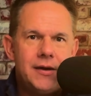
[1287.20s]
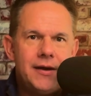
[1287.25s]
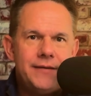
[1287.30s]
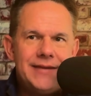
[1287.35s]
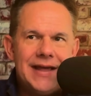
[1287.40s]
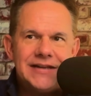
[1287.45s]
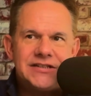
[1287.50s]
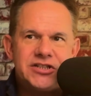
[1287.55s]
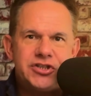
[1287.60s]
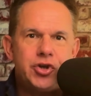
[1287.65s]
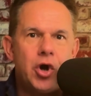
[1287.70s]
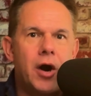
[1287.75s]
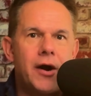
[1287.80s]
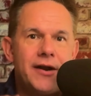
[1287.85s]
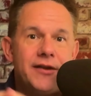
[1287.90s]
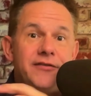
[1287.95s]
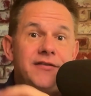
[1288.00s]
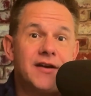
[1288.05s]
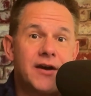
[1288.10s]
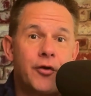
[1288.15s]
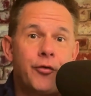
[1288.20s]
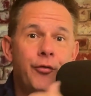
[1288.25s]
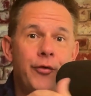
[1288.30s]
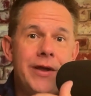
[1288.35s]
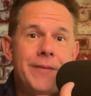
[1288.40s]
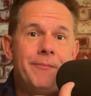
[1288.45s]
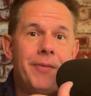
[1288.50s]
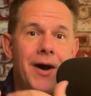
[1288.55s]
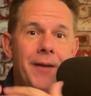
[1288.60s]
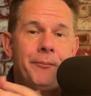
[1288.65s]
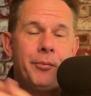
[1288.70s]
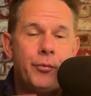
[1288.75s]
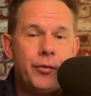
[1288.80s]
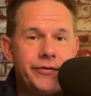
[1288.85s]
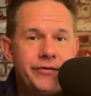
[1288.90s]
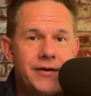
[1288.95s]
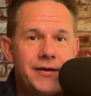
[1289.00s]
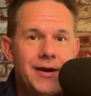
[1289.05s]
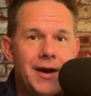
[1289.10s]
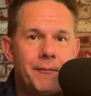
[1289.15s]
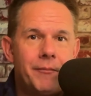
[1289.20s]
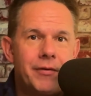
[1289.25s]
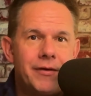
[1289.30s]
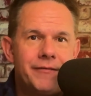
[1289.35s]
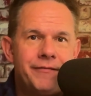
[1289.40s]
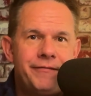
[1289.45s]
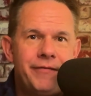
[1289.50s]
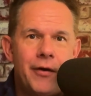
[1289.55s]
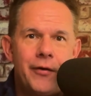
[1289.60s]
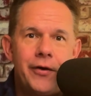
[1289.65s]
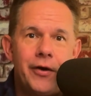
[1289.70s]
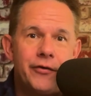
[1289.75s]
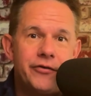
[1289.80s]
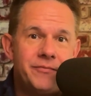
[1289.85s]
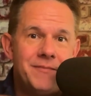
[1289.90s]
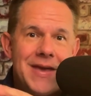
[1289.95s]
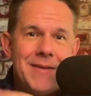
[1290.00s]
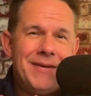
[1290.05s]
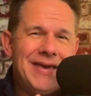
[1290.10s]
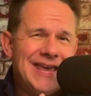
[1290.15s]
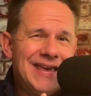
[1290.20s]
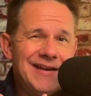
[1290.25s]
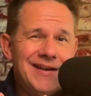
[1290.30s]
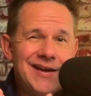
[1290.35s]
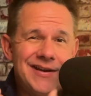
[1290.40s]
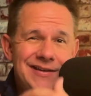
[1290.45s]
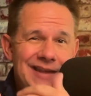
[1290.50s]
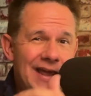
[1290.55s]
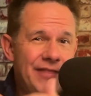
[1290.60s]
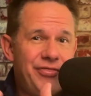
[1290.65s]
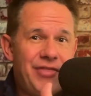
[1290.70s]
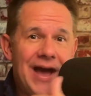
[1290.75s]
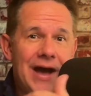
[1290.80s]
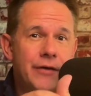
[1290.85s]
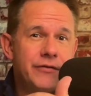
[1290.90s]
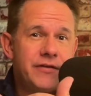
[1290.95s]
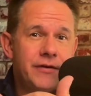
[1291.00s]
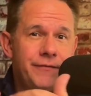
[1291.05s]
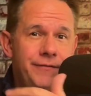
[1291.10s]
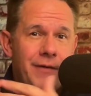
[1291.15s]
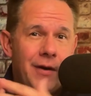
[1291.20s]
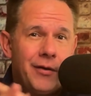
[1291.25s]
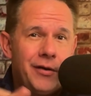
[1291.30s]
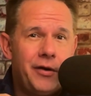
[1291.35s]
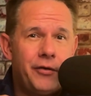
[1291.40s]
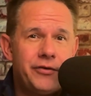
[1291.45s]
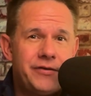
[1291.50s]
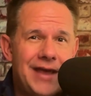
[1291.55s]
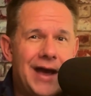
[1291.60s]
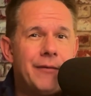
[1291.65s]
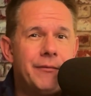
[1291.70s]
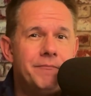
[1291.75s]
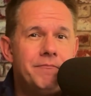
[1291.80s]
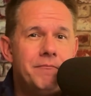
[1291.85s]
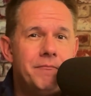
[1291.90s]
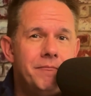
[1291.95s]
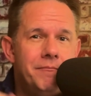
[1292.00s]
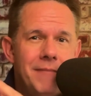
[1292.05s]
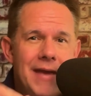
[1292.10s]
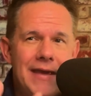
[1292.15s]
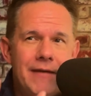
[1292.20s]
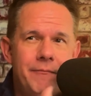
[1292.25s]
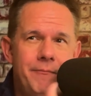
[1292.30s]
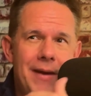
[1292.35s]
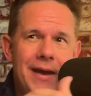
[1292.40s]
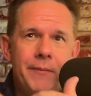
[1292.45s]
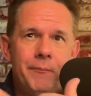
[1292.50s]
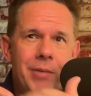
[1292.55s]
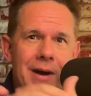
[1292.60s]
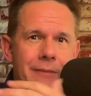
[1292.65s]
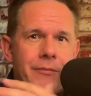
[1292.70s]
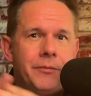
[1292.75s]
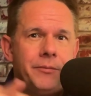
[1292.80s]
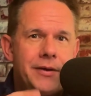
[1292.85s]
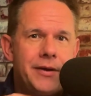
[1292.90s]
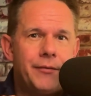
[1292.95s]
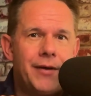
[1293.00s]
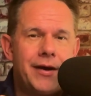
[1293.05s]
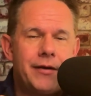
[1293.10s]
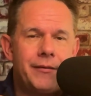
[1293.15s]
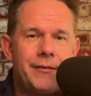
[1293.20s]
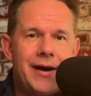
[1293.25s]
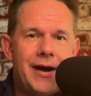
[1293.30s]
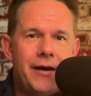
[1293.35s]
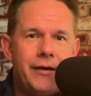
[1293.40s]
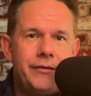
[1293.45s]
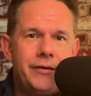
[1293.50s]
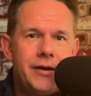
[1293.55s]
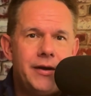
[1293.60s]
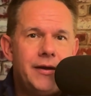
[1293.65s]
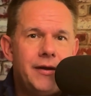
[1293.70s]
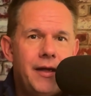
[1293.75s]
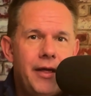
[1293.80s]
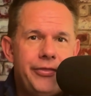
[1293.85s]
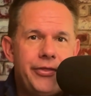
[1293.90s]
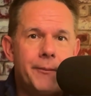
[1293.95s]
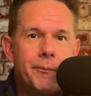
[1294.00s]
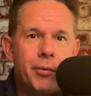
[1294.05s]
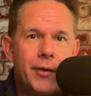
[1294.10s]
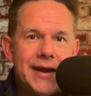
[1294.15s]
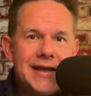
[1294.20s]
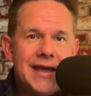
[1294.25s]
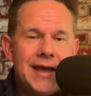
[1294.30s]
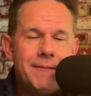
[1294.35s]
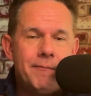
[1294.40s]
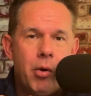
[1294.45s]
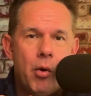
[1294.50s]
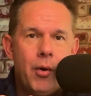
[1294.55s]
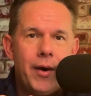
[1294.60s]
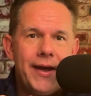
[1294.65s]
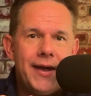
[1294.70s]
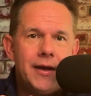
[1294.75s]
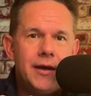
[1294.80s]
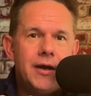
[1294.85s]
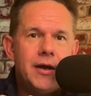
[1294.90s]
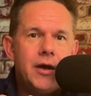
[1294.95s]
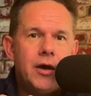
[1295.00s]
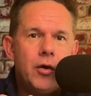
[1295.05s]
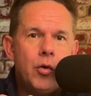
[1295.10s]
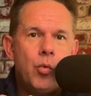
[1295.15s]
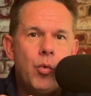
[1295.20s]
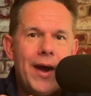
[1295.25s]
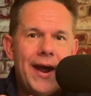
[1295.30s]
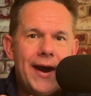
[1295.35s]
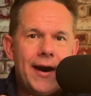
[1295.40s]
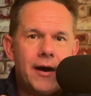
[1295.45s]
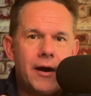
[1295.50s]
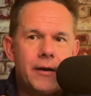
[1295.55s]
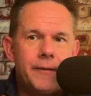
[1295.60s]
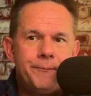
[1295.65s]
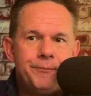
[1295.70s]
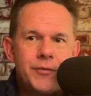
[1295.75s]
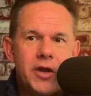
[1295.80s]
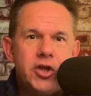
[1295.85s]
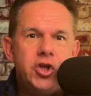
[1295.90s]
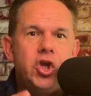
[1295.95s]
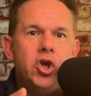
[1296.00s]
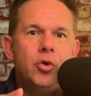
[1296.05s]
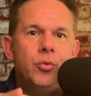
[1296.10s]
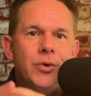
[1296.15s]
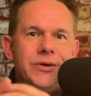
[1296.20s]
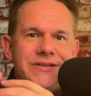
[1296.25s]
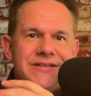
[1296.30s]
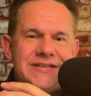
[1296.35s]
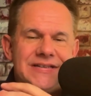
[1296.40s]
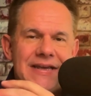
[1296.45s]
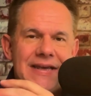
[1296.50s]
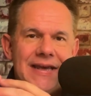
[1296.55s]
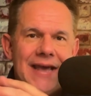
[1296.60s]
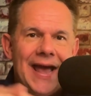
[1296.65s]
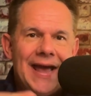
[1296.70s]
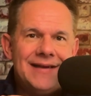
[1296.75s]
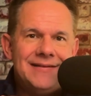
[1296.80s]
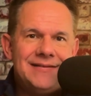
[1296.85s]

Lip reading: that started to creep up with the number of photos, maybe 10,000 photos, that may have been probably right around the breaking point where you would see a